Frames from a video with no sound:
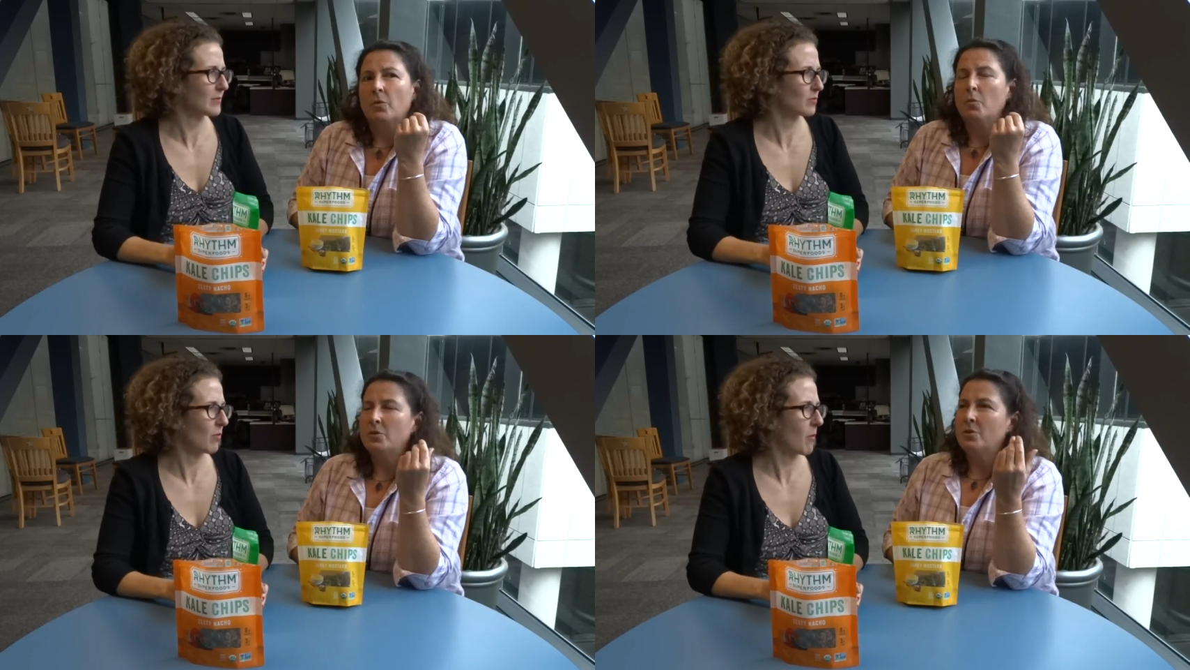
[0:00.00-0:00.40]

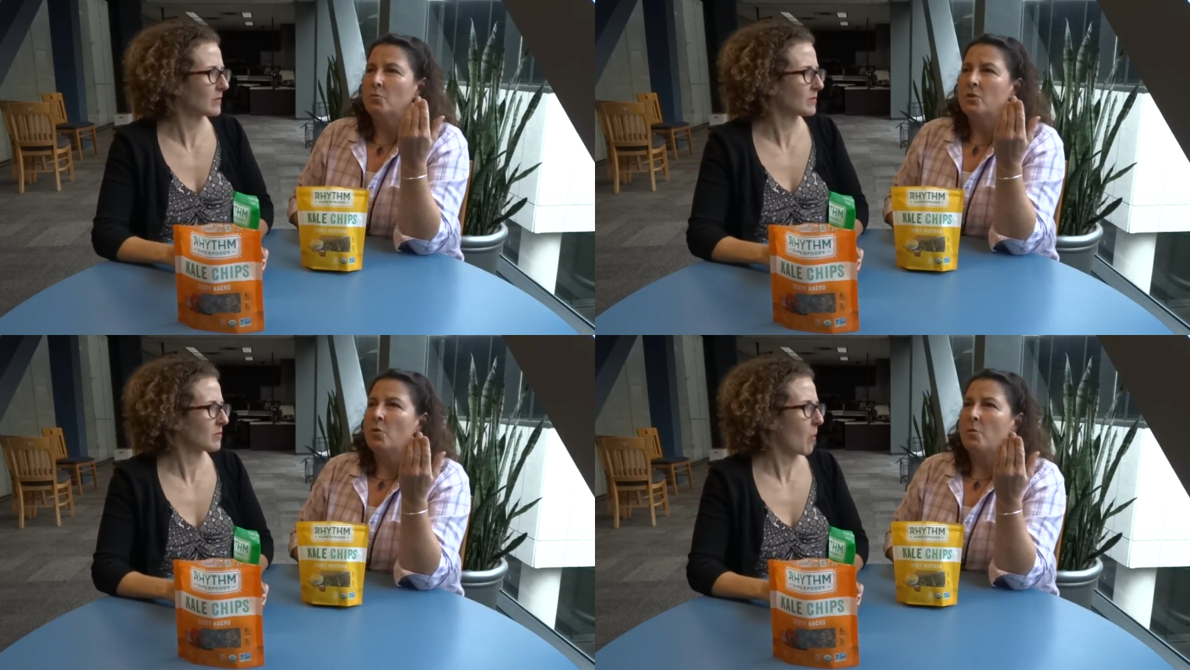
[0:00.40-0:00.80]
Speaker 1: What are,
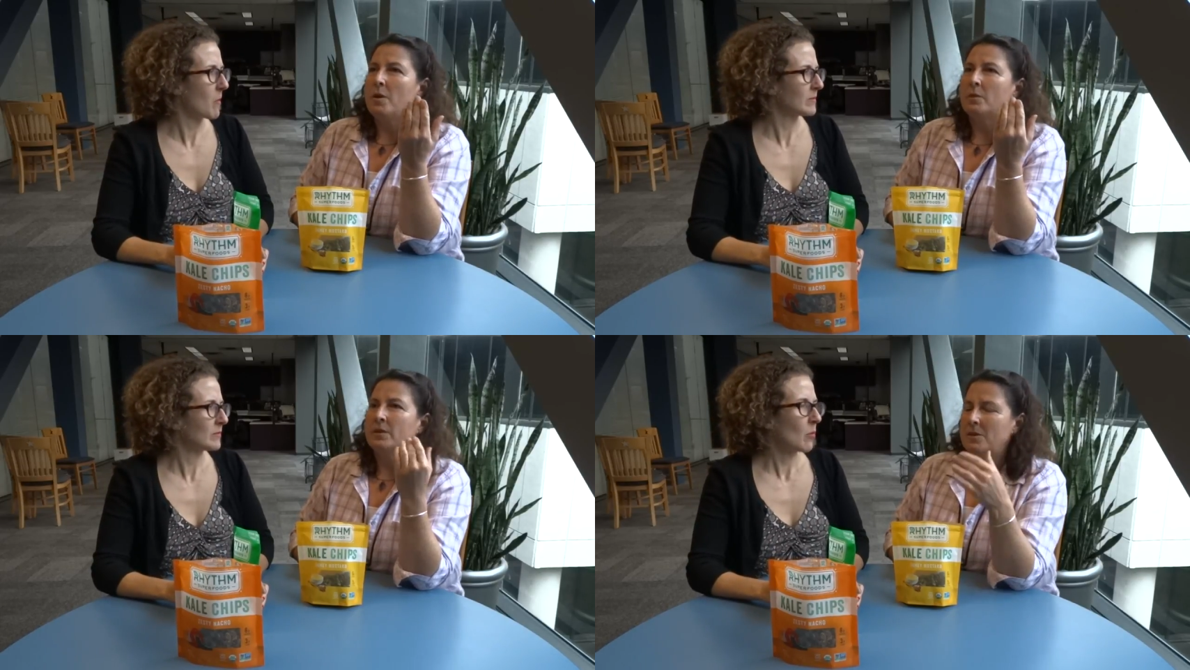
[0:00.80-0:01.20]
what are homemade
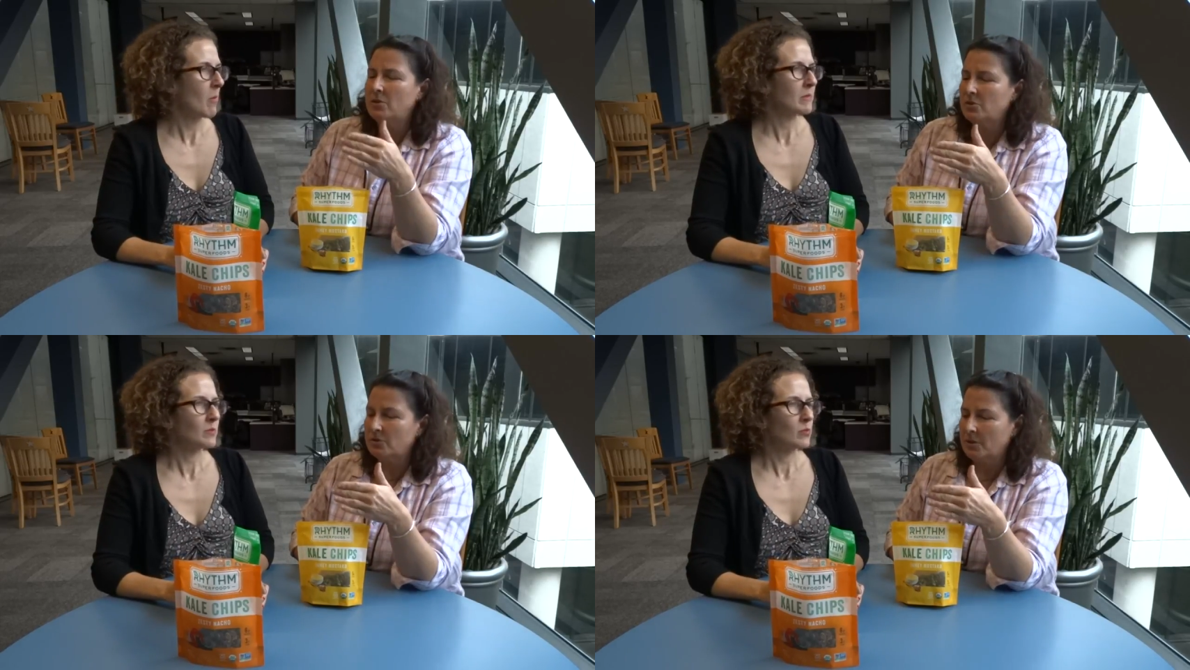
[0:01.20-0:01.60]
ones? I mean,
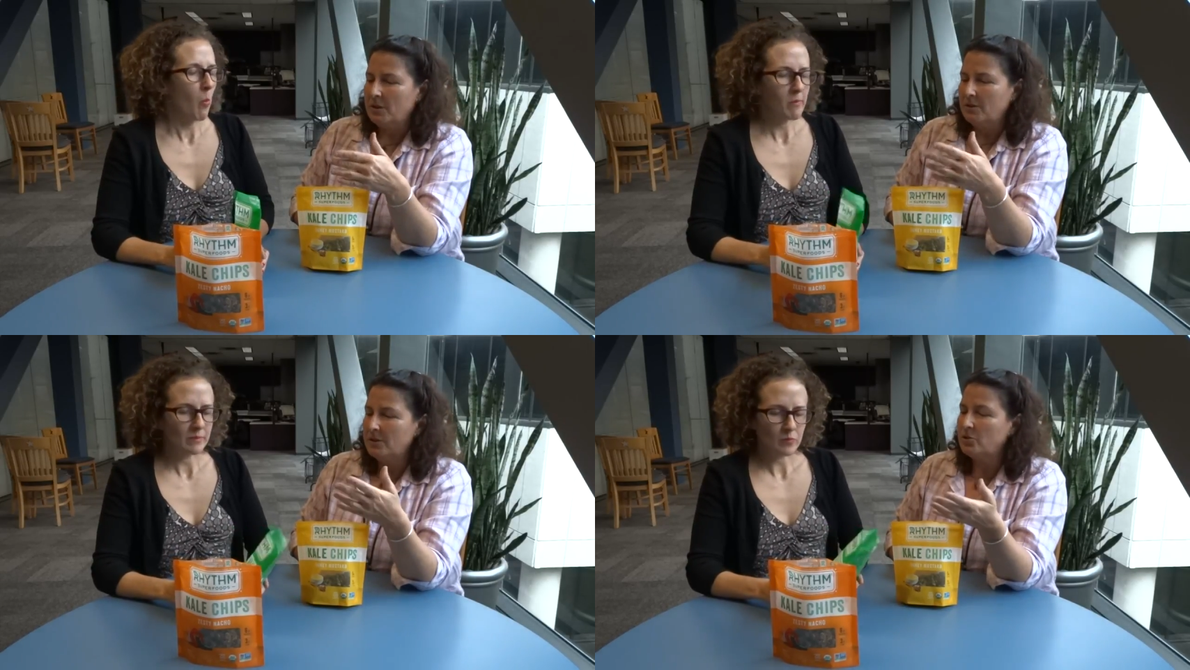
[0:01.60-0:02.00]
this is
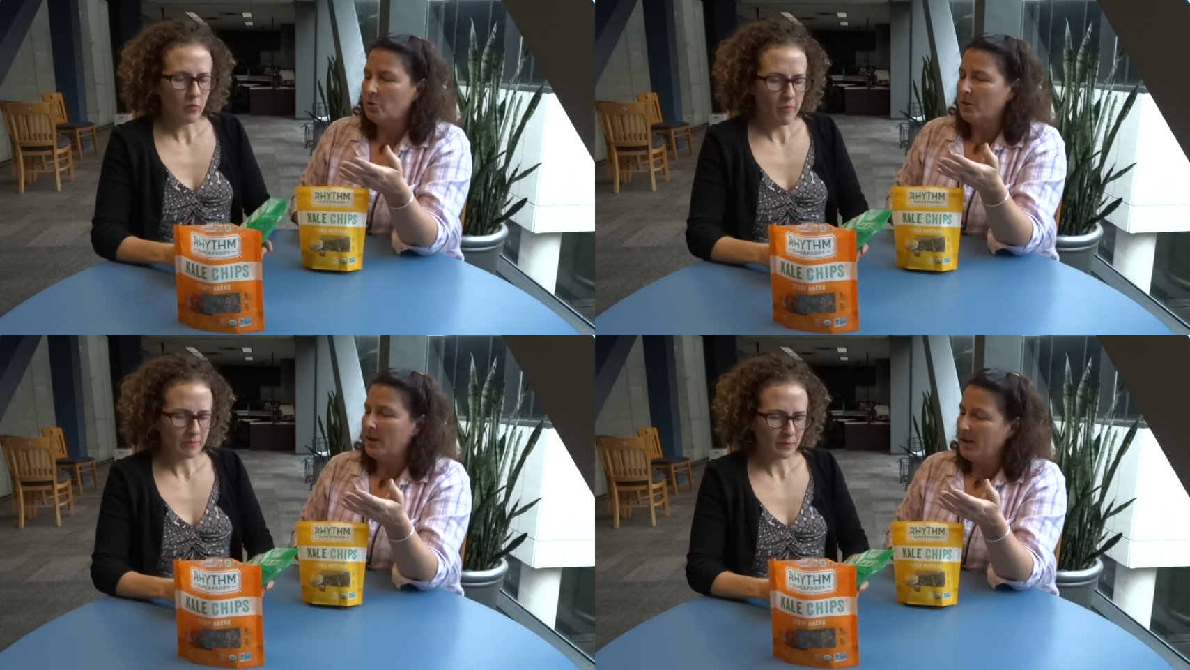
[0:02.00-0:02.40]
this is
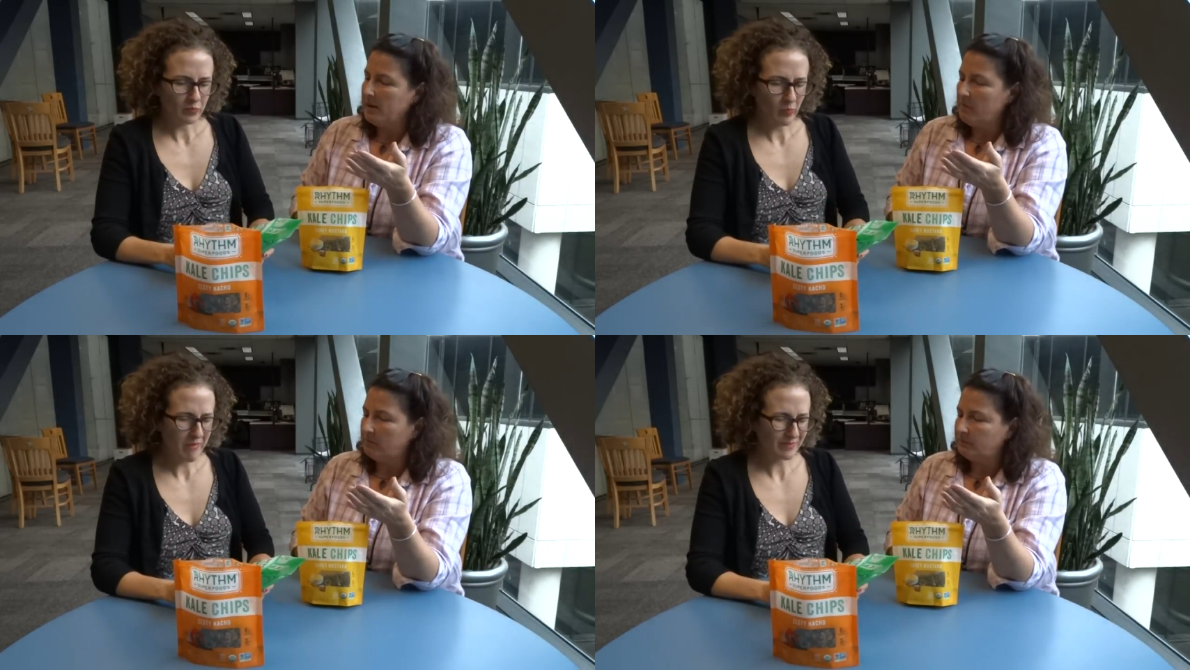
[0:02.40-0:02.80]

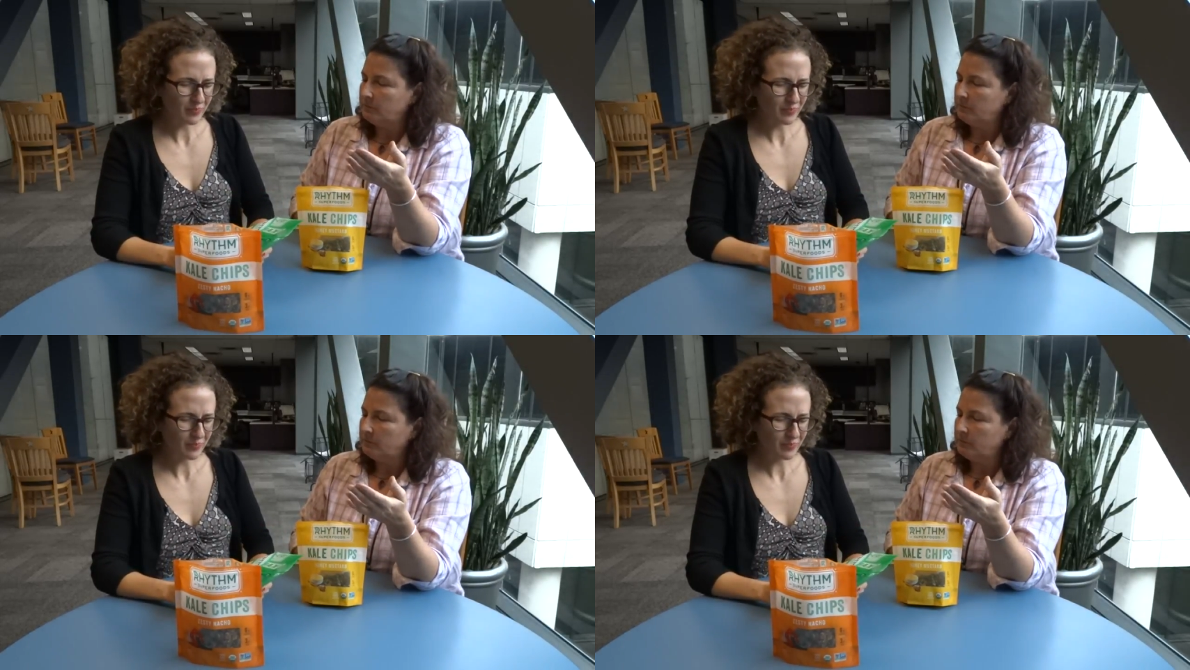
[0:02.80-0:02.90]
okay.